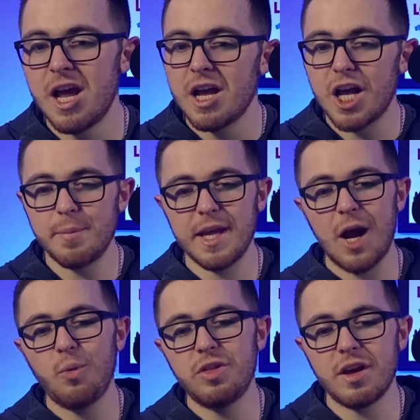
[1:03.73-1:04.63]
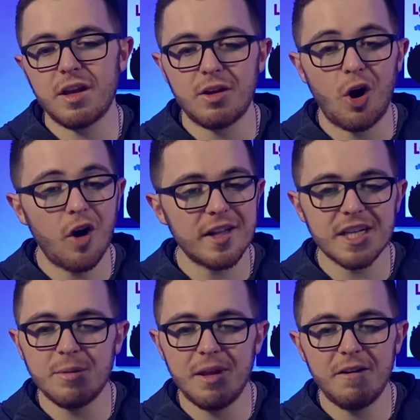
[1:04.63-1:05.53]
coming out with a car that's
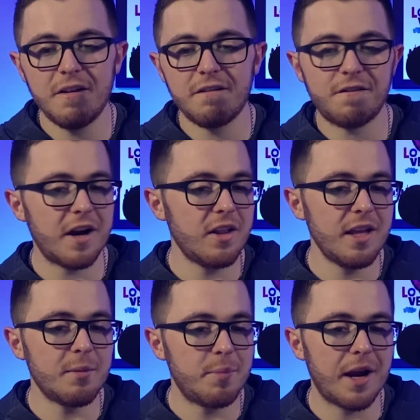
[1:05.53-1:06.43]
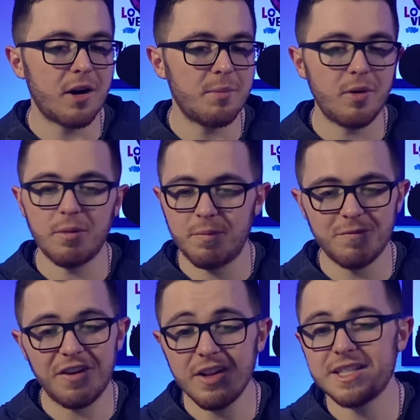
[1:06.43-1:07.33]
going to be fairly comparable,
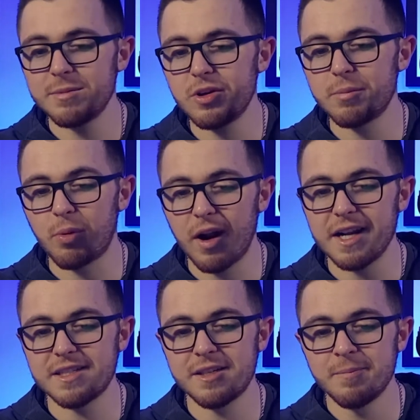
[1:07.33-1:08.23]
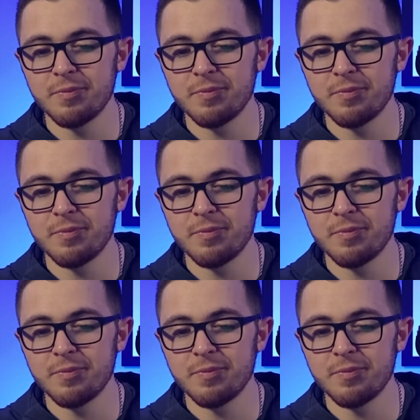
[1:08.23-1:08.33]
fairly similar in price